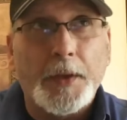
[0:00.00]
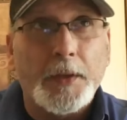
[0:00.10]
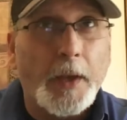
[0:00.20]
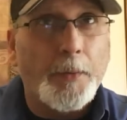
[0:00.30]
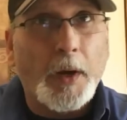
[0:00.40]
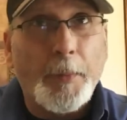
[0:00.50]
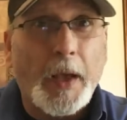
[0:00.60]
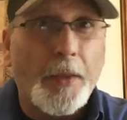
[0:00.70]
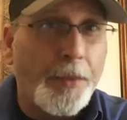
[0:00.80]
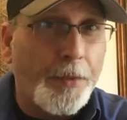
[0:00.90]
I think they run
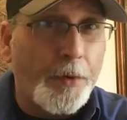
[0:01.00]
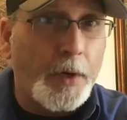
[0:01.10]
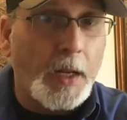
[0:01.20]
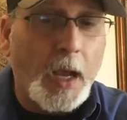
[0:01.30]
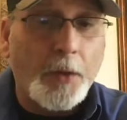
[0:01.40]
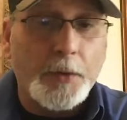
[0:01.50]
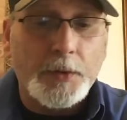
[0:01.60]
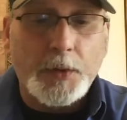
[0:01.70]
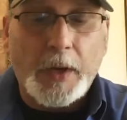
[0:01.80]
about $30.